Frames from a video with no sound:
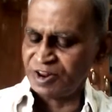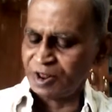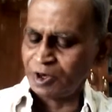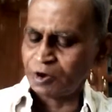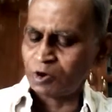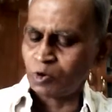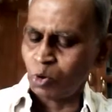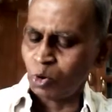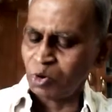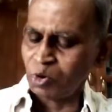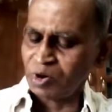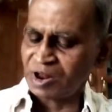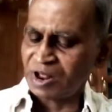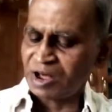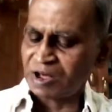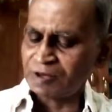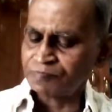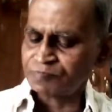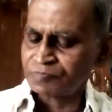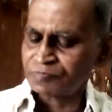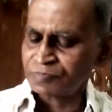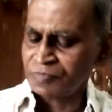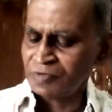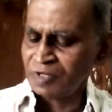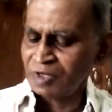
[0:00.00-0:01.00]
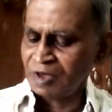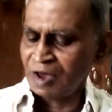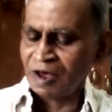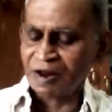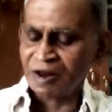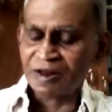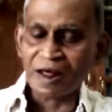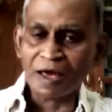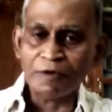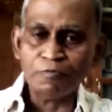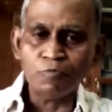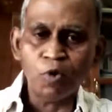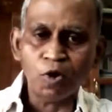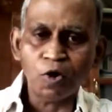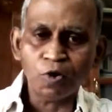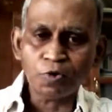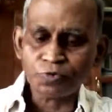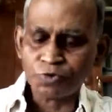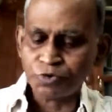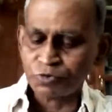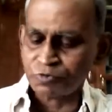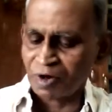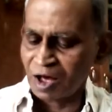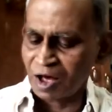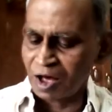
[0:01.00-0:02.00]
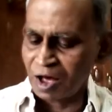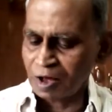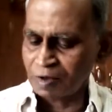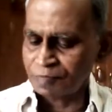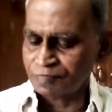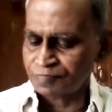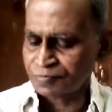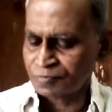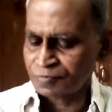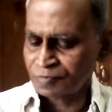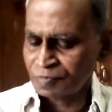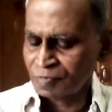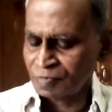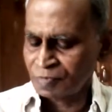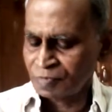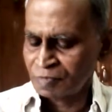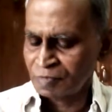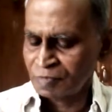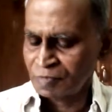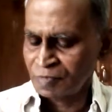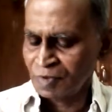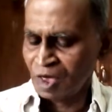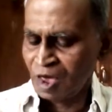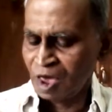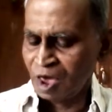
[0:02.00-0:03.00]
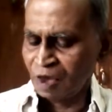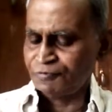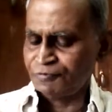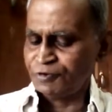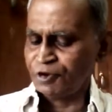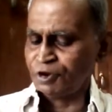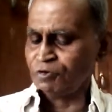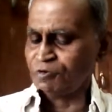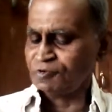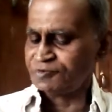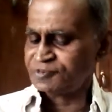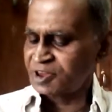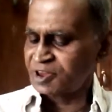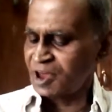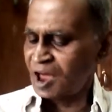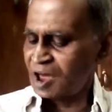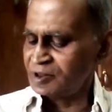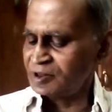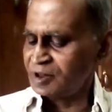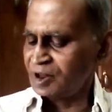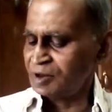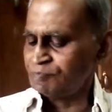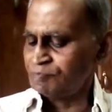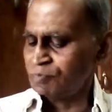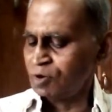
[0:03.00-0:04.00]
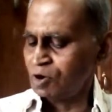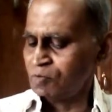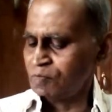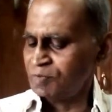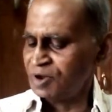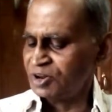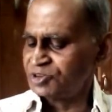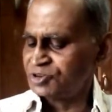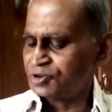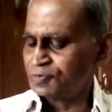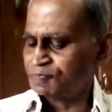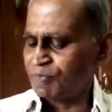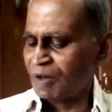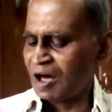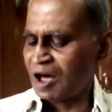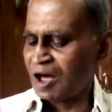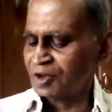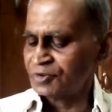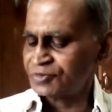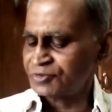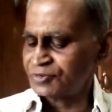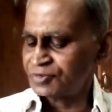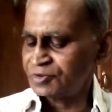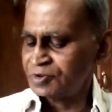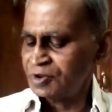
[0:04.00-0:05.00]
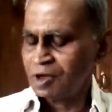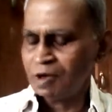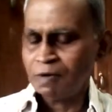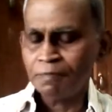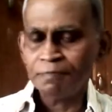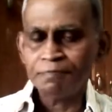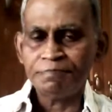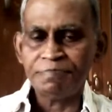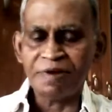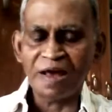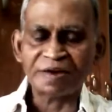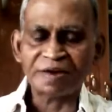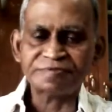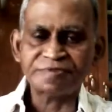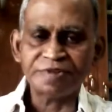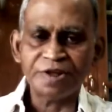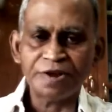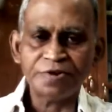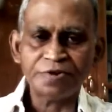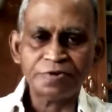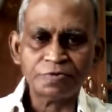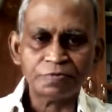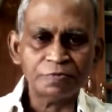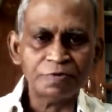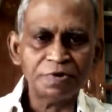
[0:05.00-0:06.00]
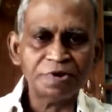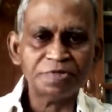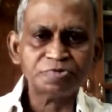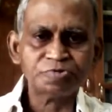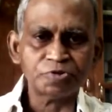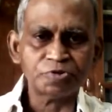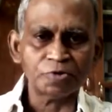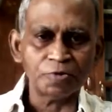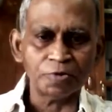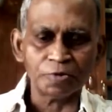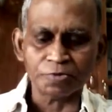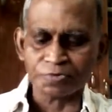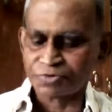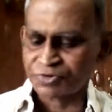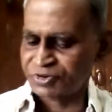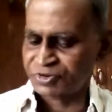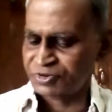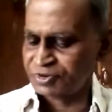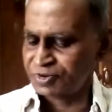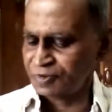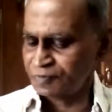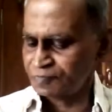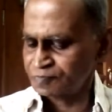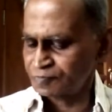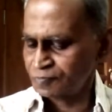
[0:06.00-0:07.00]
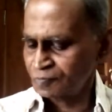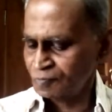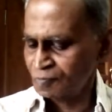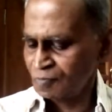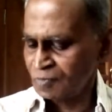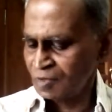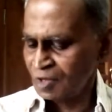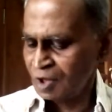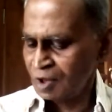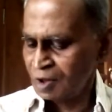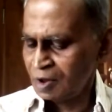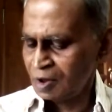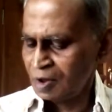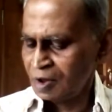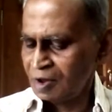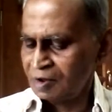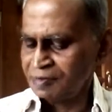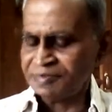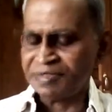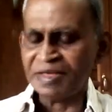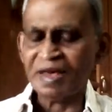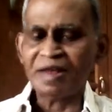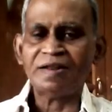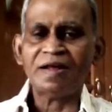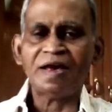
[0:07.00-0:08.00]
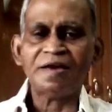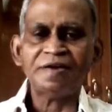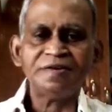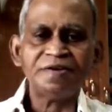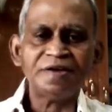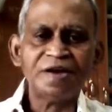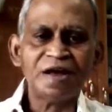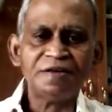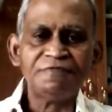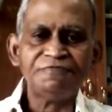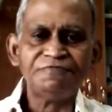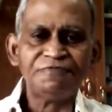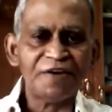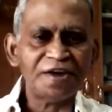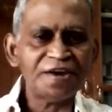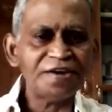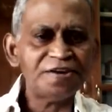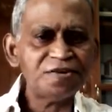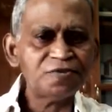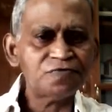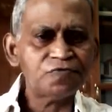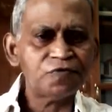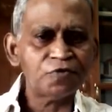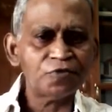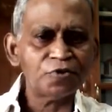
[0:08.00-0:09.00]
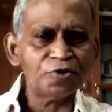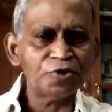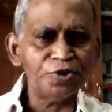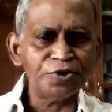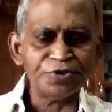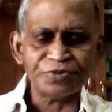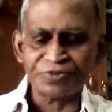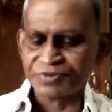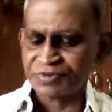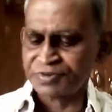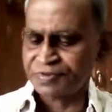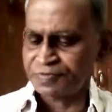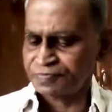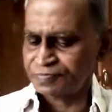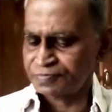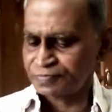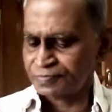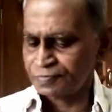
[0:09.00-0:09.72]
a corner and I walk to her. A few silent moments pass, pregnant with thoughts. Then I hear a faint voice.